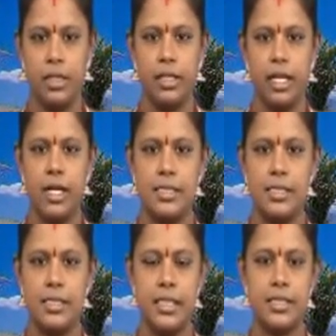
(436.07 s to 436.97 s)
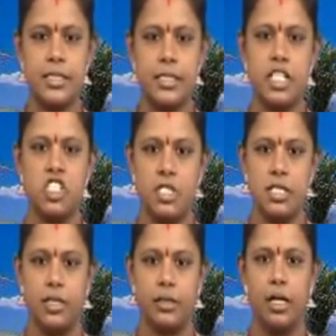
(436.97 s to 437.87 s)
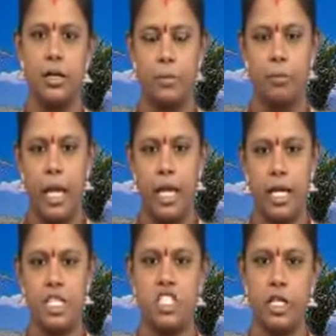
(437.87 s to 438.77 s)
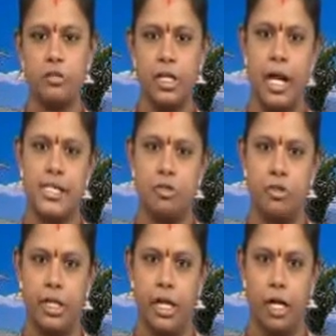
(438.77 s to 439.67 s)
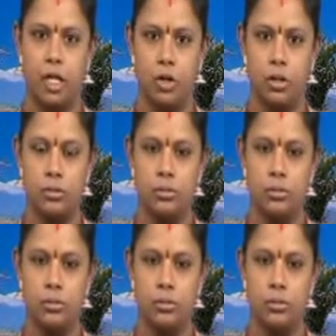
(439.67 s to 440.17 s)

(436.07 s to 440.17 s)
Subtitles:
There are 6 sections in the main entry of the classified catalog.